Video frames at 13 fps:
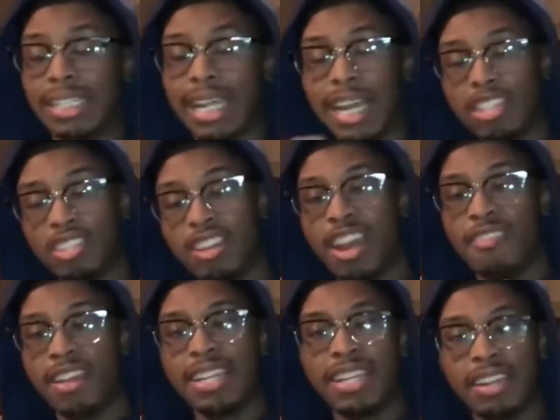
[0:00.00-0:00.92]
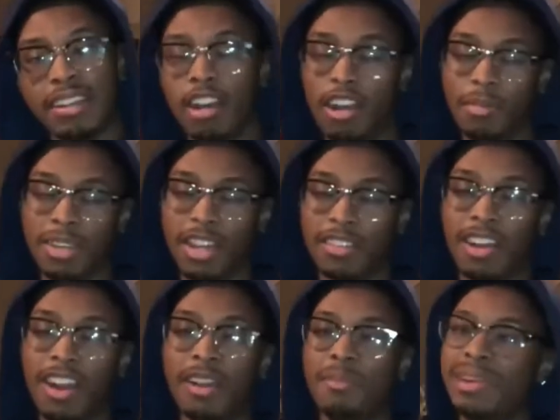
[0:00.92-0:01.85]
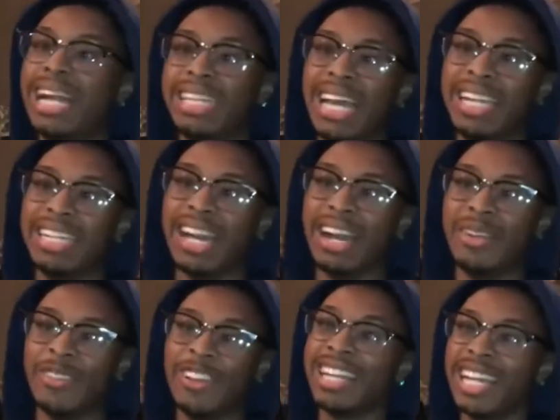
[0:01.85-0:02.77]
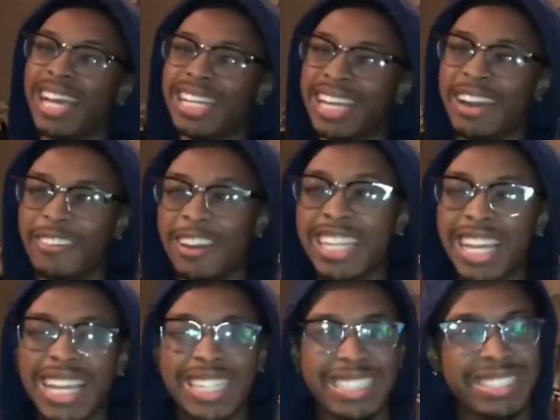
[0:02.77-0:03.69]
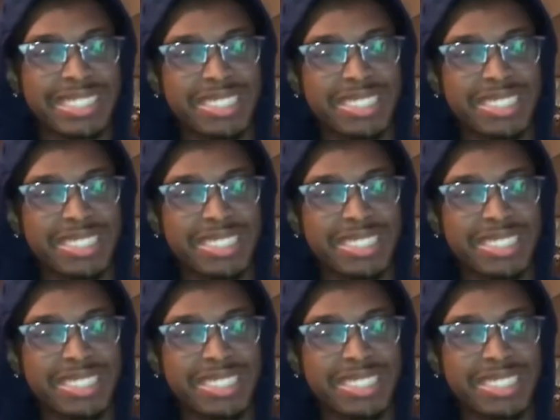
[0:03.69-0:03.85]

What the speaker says: That track right there caught me off guard, but I like that one. I like it.